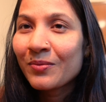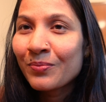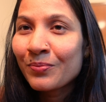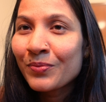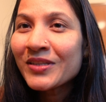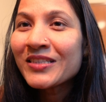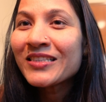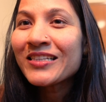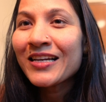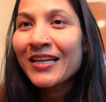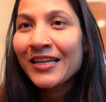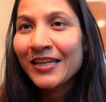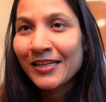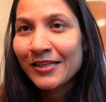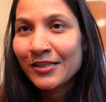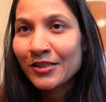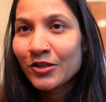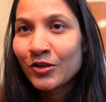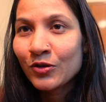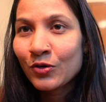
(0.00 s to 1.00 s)

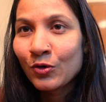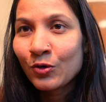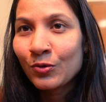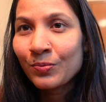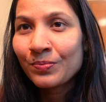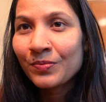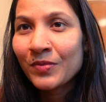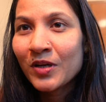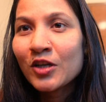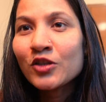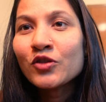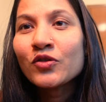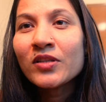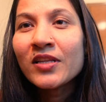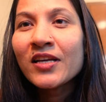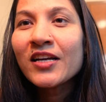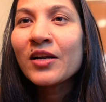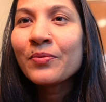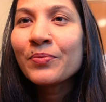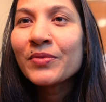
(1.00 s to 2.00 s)
miscellaneous group. So
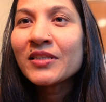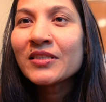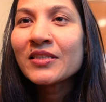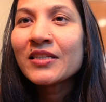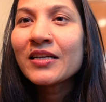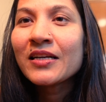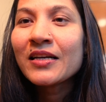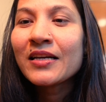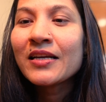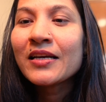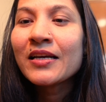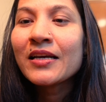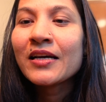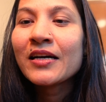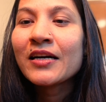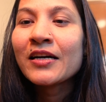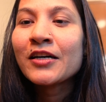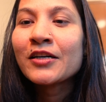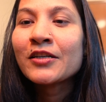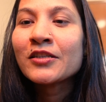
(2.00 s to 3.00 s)
there are basically
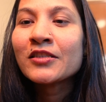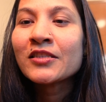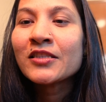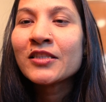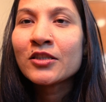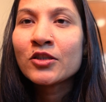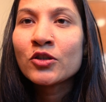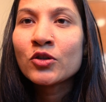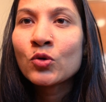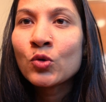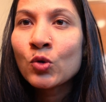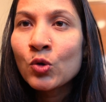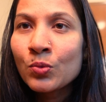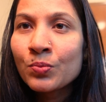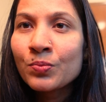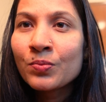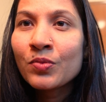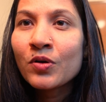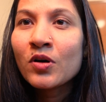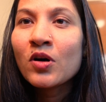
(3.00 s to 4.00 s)
6
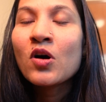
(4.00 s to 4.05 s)
groups